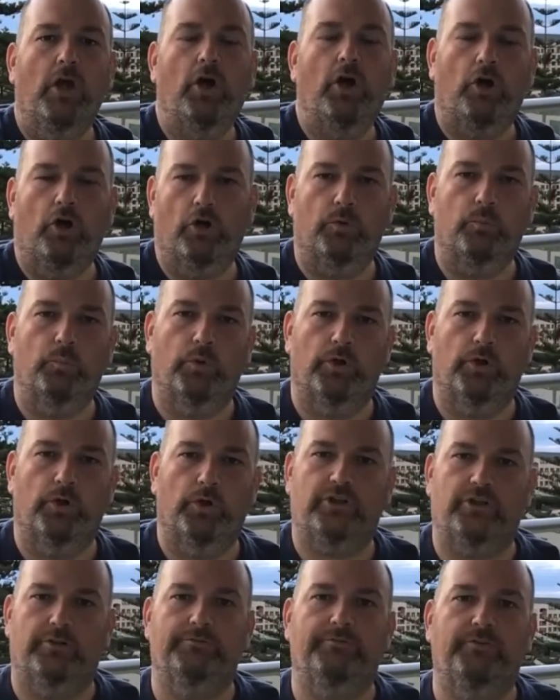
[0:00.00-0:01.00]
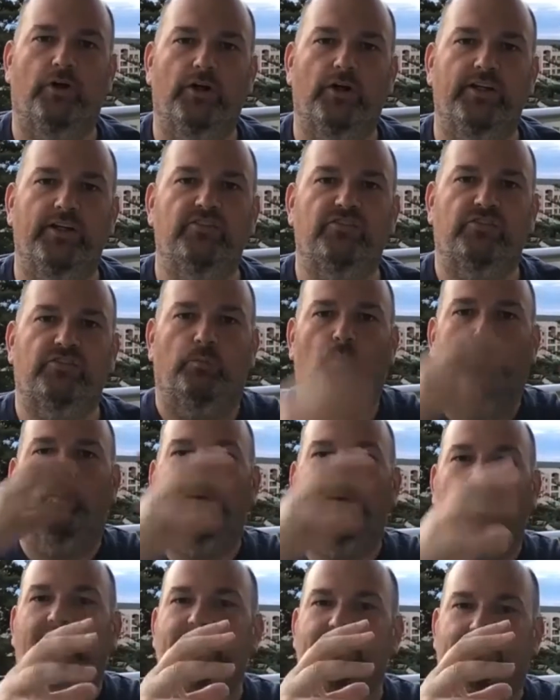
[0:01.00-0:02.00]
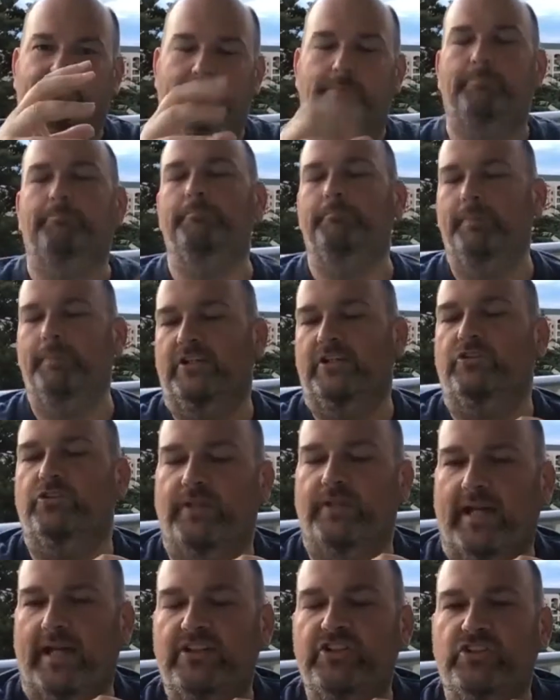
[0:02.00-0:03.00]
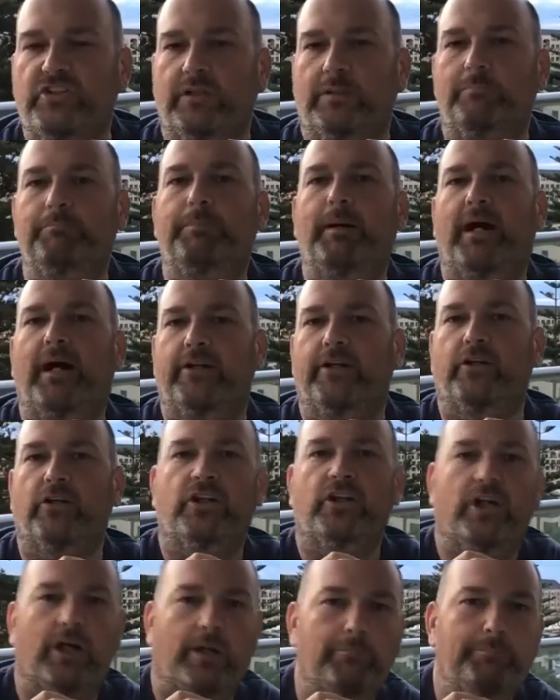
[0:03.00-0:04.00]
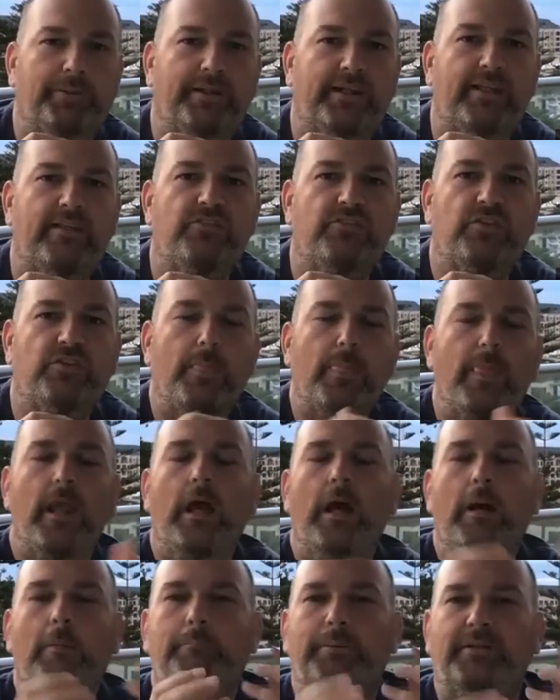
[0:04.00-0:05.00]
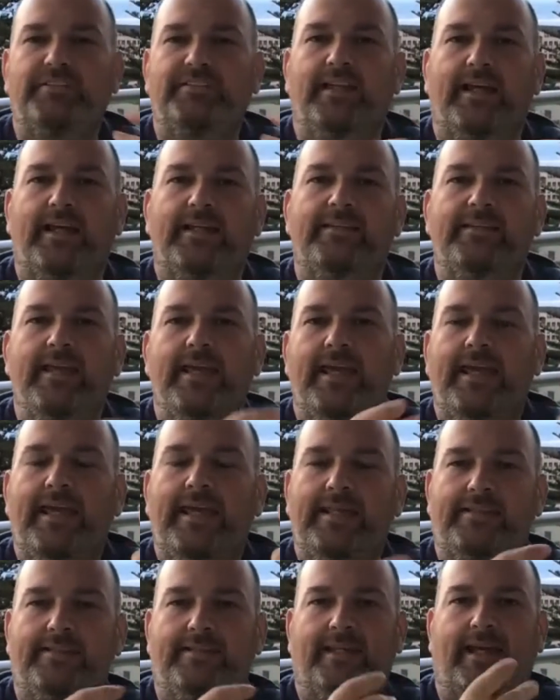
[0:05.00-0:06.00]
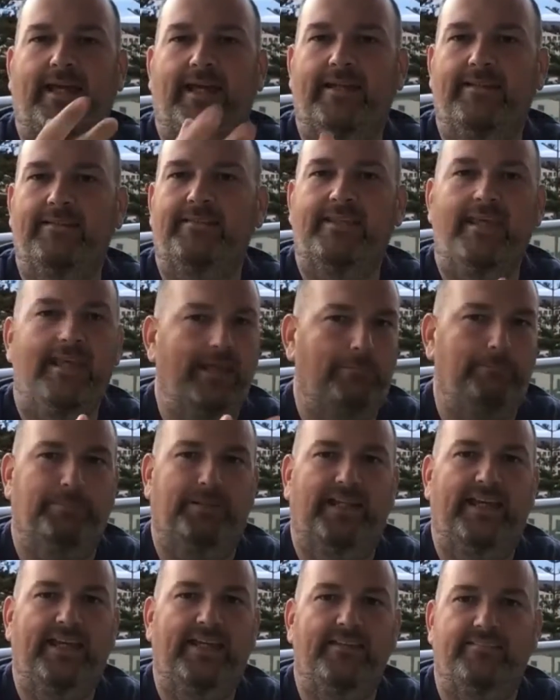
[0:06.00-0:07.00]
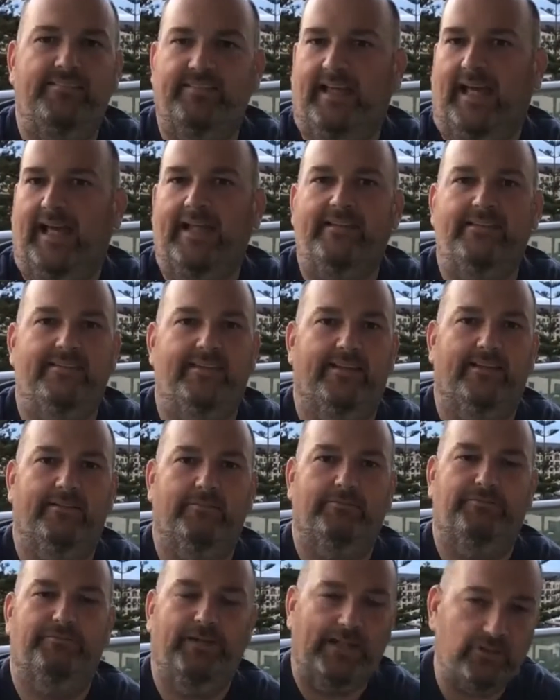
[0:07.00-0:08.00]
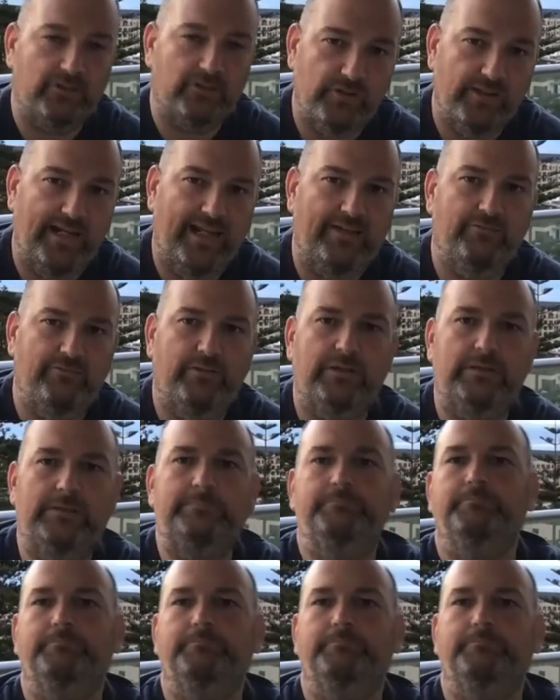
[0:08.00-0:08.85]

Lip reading: or worker voice with the international buyer companies, but that it can take place at the factory level,